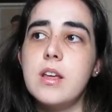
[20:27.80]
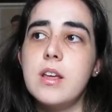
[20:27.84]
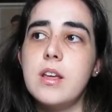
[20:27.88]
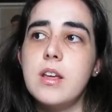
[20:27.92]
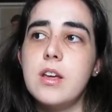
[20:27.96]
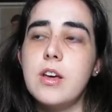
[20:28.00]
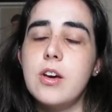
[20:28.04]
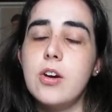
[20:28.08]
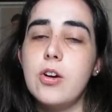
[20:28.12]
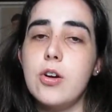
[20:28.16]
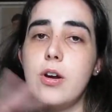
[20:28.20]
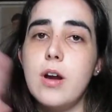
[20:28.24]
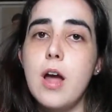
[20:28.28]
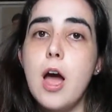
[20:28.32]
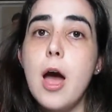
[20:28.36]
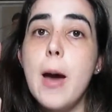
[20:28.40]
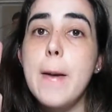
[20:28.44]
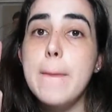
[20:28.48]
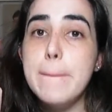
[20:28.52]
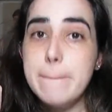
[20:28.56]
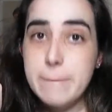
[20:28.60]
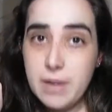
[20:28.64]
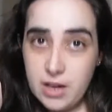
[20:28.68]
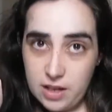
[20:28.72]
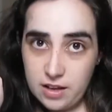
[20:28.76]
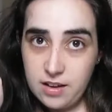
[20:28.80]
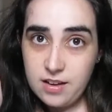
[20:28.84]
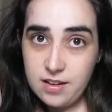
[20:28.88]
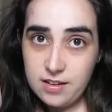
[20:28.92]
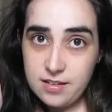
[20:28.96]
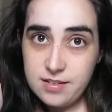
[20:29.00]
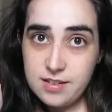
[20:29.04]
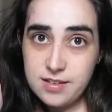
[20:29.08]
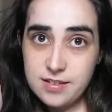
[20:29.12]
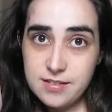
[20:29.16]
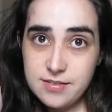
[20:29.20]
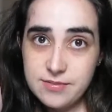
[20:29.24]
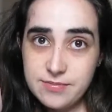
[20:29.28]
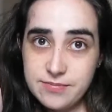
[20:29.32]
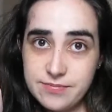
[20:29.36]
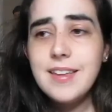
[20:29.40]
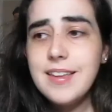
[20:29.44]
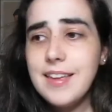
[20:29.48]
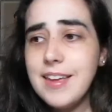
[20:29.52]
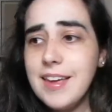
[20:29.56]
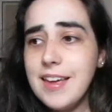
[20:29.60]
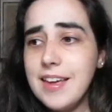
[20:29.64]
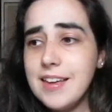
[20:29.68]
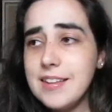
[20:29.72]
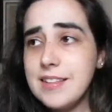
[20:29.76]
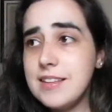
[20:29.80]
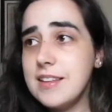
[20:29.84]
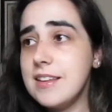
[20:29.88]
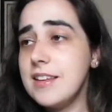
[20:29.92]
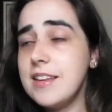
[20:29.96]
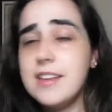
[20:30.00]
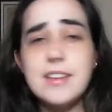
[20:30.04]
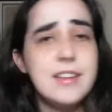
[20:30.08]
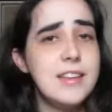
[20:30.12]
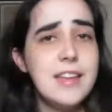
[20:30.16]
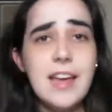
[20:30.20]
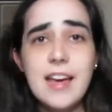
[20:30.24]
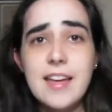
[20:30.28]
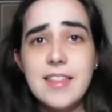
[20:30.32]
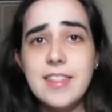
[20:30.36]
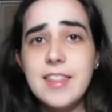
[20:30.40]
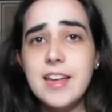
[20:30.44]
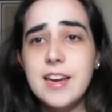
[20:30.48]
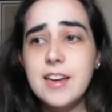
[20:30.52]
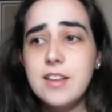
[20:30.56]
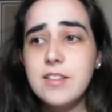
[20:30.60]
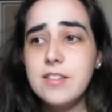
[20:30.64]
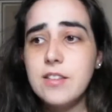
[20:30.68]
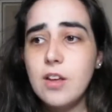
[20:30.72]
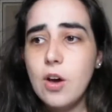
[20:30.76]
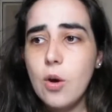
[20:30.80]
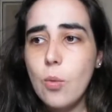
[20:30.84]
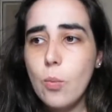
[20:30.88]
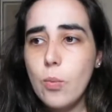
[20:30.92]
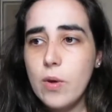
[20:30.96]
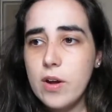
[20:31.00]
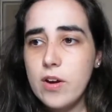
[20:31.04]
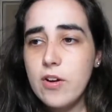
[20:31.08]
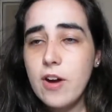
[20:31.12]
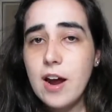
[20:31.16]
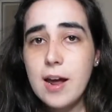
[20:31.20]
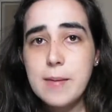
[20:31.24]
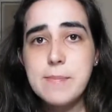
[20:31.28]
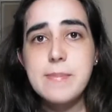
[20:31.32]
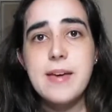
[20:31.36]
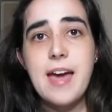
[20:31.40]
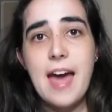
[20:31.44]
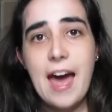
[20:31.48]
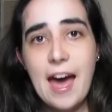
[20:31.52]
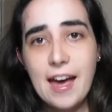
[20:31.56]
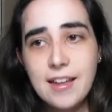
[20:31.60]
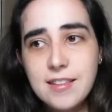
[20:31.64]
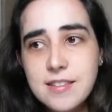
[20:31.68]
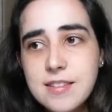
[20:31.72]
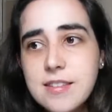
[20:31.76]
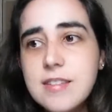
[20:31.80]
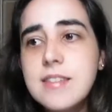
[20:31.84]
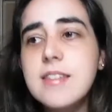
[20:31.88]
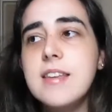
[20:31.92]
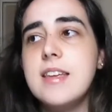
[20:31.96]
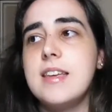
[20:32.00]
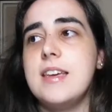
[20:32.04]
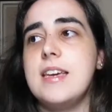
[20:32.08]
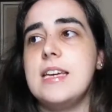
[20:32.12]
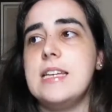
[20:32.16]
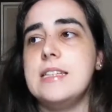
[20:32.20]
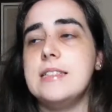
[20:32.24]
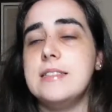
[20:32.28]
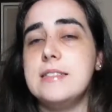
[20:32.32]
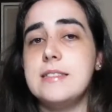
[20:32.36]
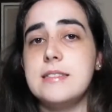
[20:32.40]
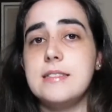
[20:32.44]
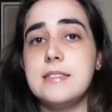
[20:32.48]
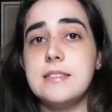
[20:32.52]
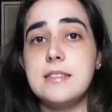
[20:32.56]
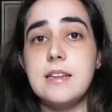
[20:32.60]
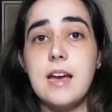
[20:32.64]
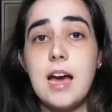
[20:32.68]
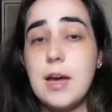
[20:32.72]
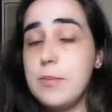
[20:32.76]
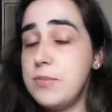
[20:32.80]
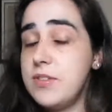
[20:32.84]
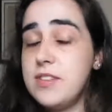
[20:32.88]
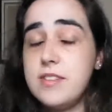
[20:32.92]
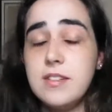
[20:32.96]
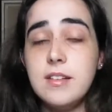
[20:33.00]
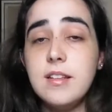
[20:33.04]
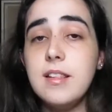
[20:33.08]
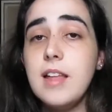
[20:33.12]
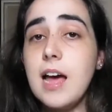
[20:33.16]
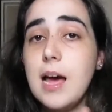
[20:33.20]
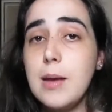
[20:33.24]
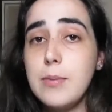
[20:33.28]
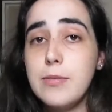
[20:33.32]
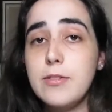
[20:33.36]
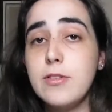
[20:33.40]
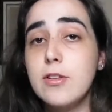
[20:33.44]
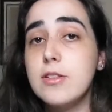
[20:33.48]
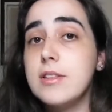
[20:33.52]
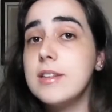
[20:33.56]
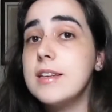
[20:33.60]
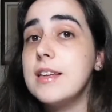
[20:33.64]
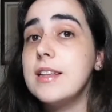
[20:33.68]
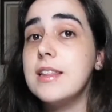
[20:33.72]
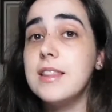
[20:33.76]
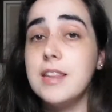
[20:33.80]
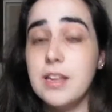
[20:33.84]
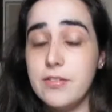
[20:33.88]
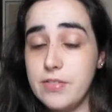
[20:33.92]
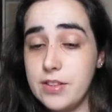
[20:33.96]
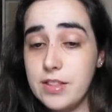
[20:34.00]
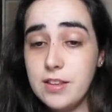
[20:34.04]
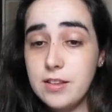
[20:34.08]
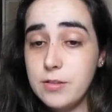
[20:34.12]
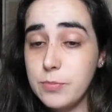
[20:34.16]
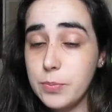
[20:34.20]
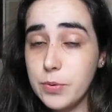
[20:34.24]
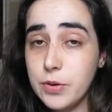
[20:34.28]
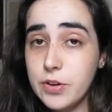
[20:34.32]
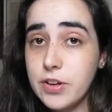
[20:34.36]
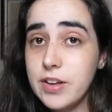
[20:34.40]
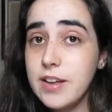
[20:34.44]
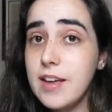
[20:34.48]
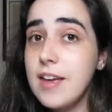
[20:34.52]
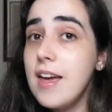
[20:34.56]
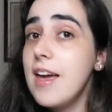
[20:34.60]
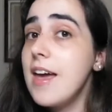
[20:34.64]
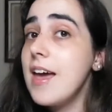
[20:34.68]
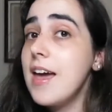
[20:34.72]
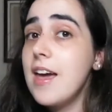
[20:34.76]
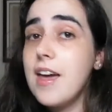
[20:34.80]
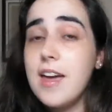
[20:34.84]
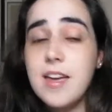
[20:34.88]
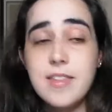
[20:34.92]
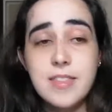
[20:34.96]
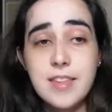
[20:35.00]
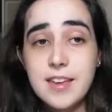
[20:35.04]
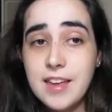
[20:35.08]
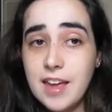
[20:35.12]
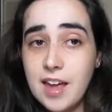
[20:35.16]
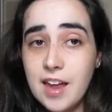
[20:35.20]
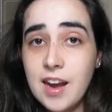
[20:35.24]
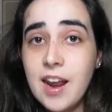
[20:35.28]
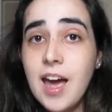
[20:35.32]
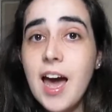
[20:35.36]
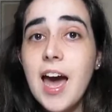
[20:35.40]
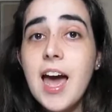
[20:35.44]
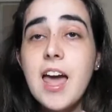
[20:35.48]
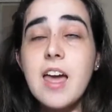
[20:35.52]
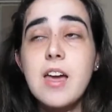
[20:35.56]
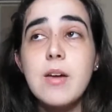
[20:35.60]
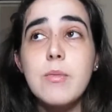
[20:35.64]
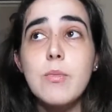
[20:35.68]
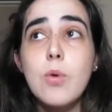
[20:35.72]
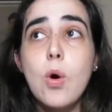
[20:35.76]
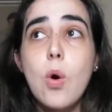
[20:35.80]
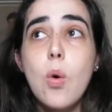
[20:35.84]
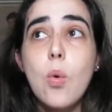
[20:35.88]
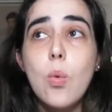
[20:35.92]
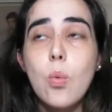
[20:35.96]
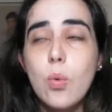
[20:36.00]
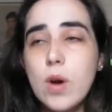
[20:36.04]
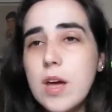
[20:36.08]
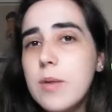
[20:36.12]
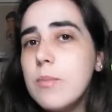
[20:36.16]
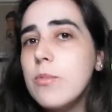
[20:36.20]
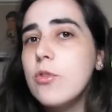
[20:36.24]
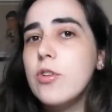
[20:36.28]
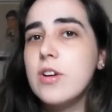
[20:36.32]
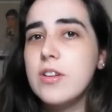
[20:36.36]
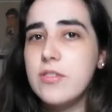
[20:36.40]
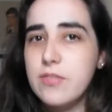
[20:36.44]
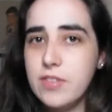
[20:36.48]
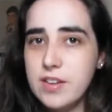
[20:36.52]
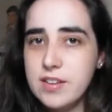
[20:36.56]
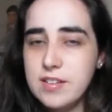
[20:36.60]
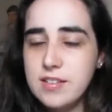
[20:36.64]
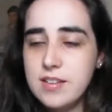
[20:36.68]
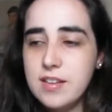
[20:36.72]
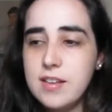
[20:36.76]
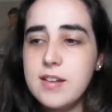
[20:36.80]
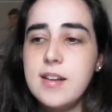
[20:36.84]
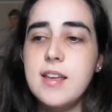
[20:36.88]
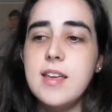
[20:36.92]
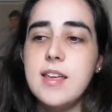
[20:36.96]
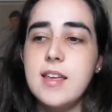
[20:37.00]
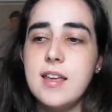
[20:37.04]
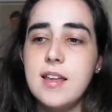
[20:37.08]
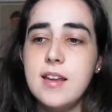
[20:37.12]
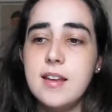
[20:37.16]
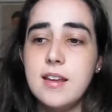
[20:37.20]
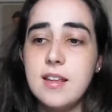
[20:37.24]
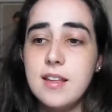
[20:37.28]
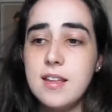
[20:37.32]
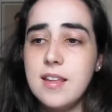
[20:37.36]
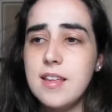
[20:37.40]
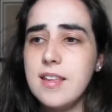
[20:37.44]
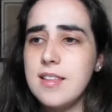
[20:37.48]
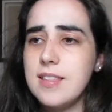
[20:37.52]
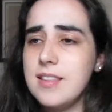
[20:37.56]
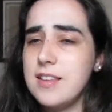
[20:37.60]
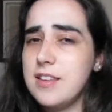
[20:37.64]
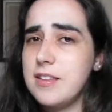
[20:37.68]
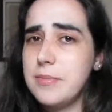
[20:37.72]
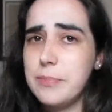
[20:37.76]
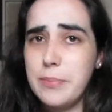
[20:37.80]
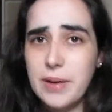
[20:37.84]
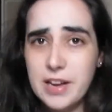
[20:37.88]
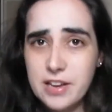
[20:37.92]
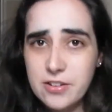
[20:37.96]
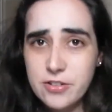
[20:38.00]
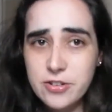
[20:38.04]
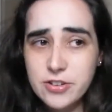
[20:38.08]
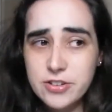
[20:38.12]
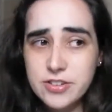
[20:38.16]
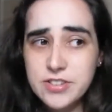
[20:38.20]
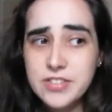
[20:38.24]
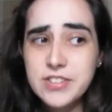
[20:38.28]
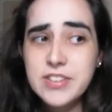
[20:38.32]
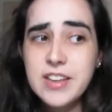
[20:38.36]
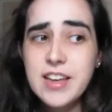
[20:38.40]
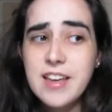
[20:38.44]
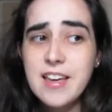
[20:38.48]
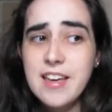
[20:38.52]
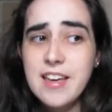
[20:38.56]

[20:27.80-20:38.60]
her monkeys. And yeah, that is where I'm at, and I'm still absolutely loving this book. And again, I am way more invested in the spiders